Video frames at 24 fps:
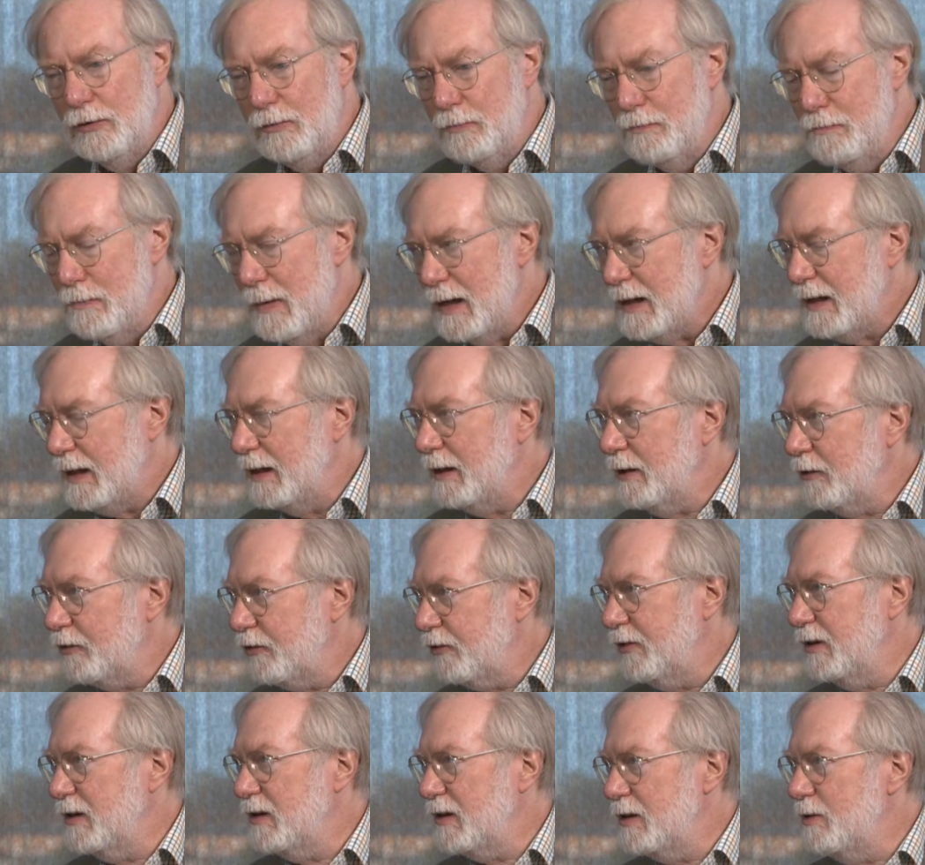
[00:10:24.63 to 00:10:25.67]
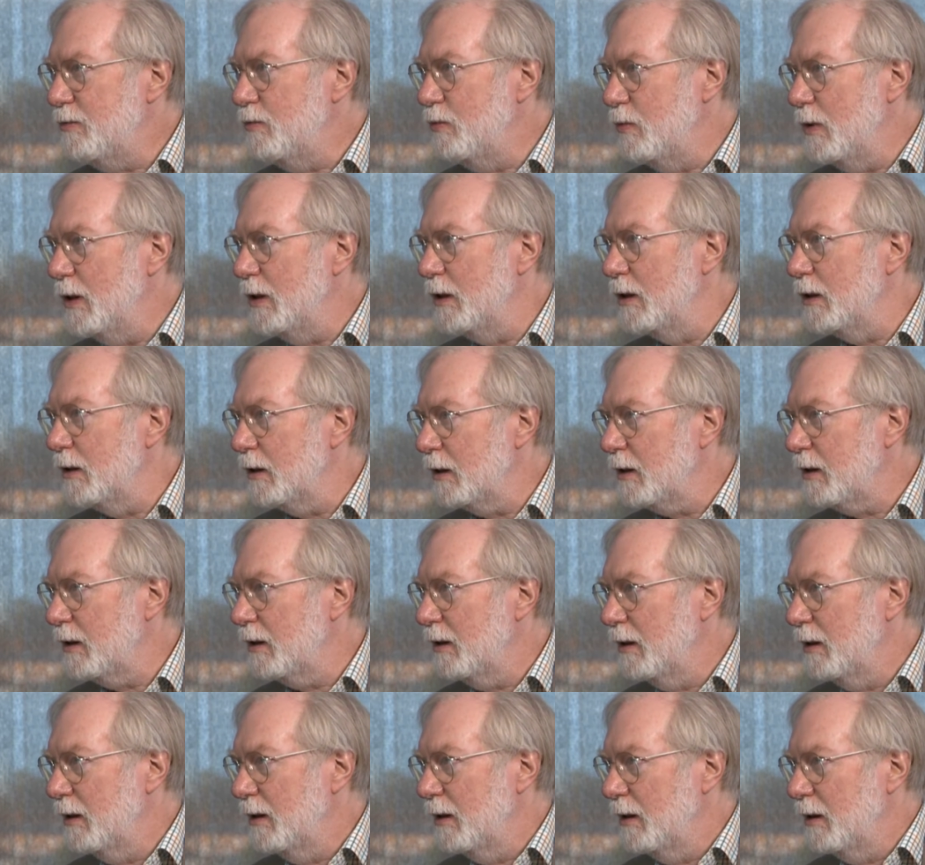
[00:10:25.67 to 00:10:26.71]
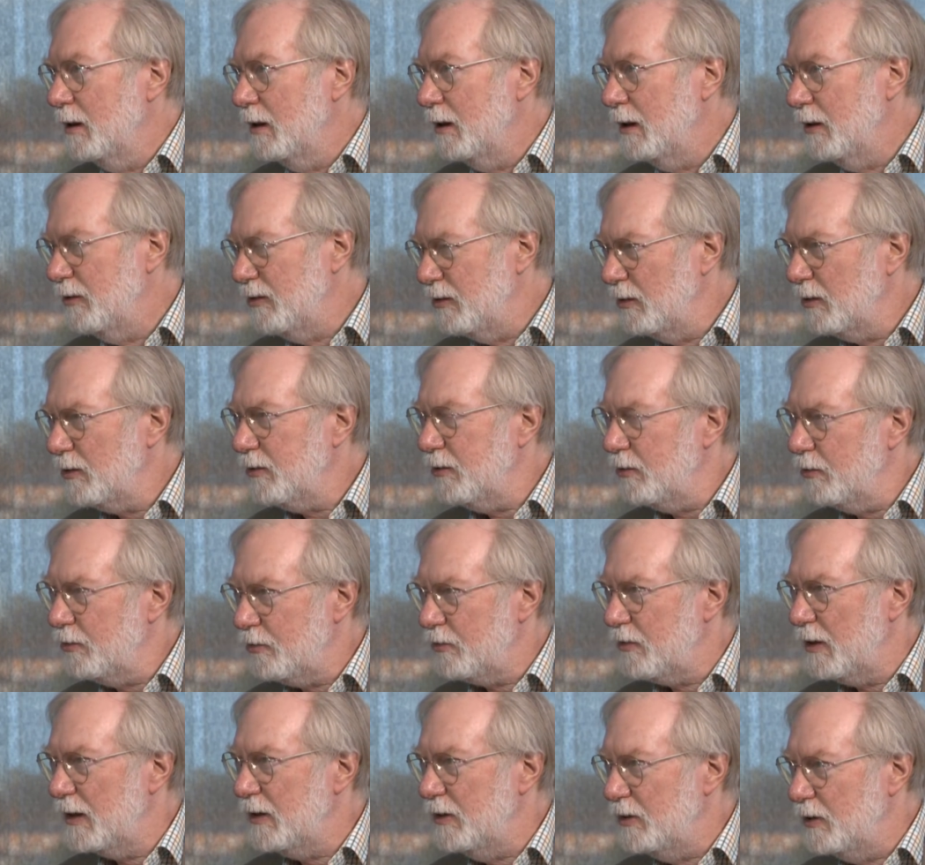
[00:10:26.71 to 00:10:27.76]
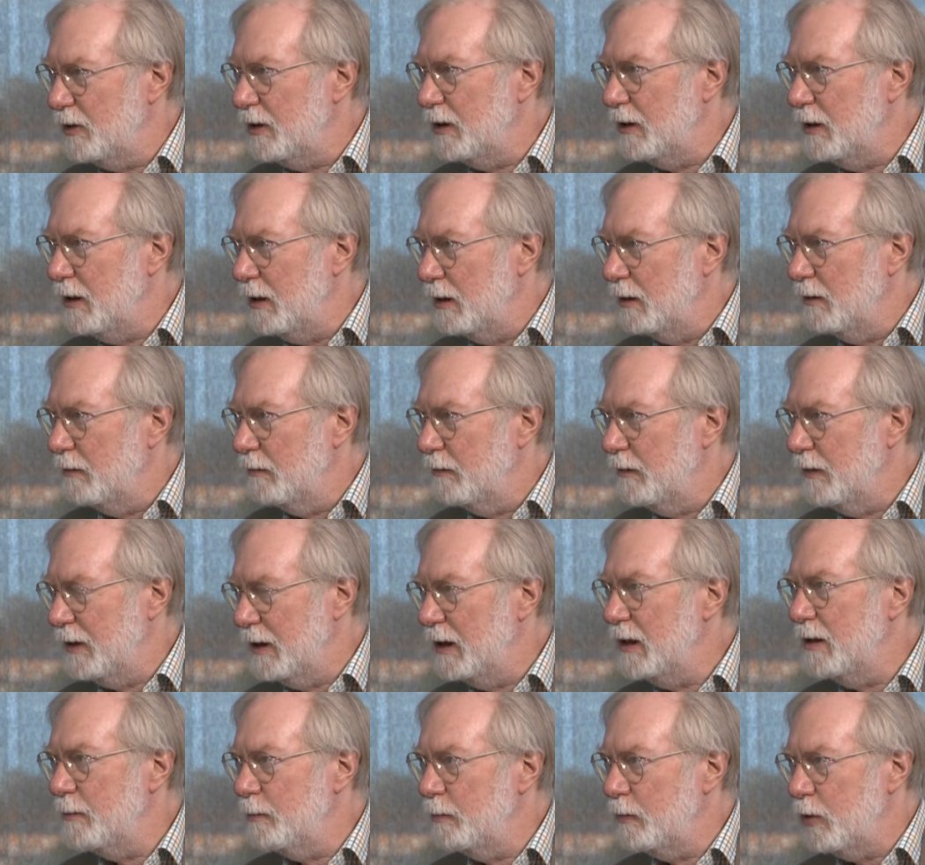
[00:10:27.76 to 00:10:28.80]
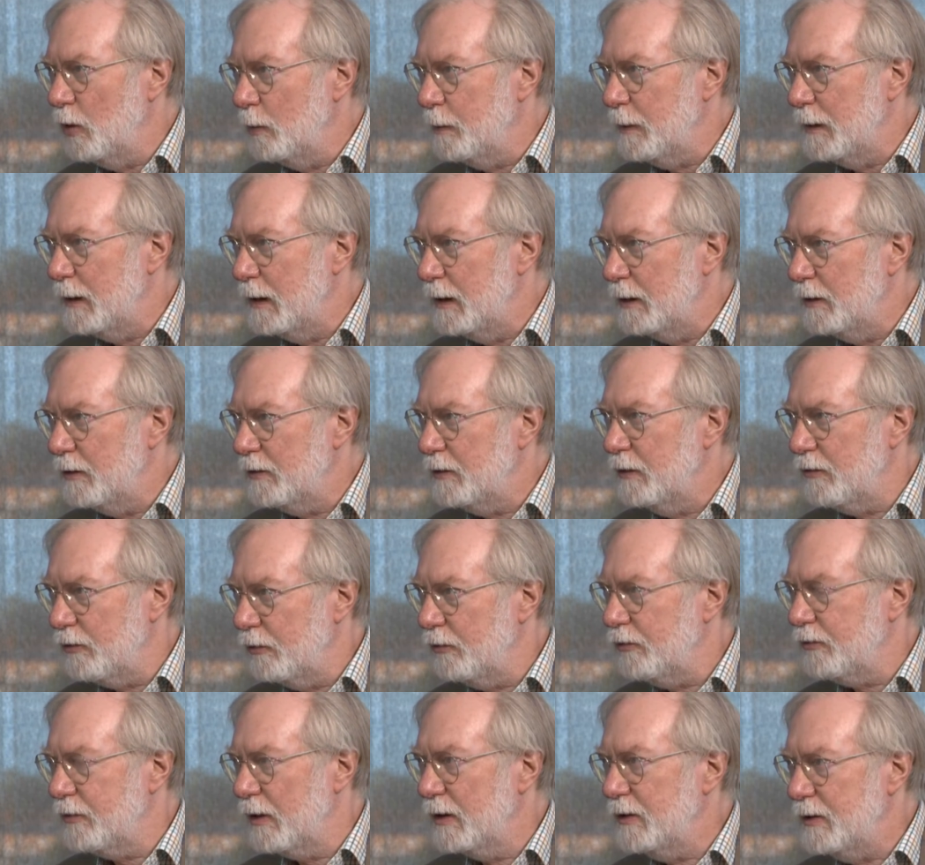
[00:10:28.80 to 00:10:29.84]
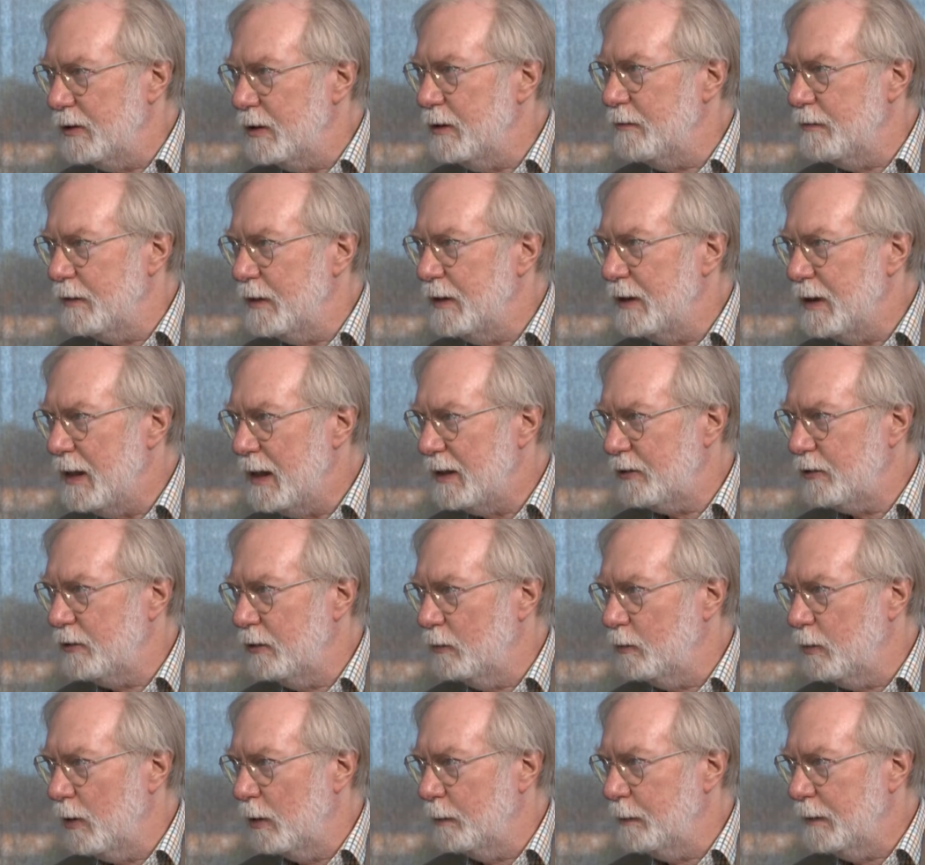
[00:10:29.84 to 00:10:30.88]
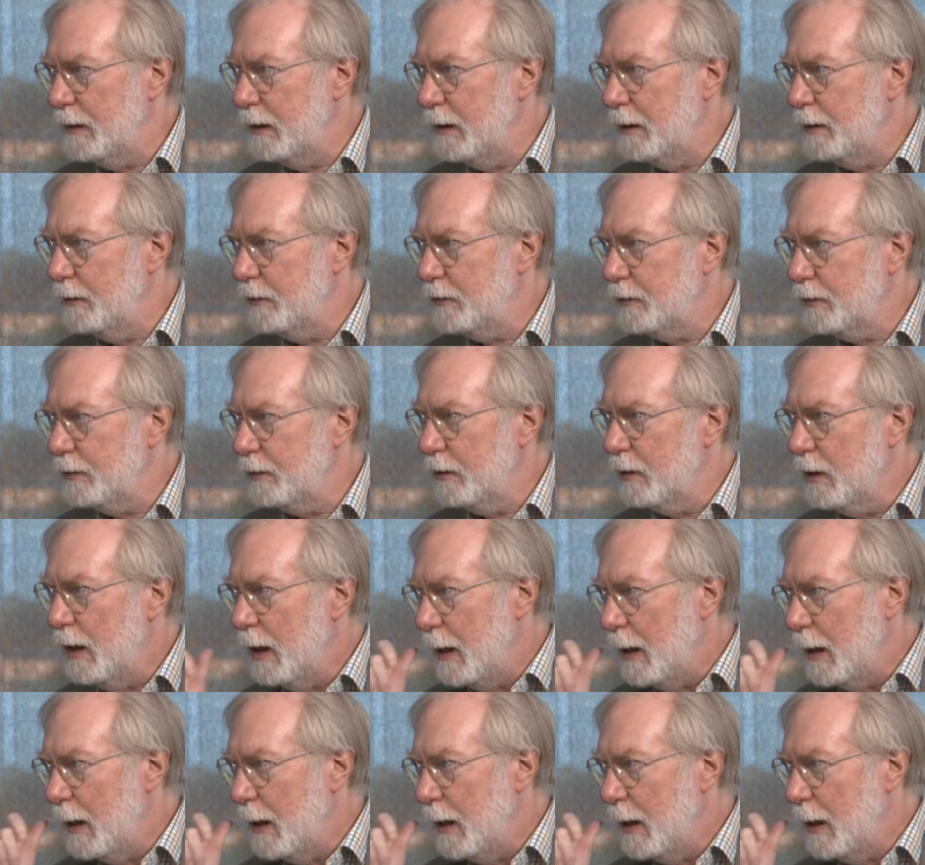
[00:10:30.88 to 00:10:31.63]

making a city work is not a strategy for the urban population, it's a strategy for the national population.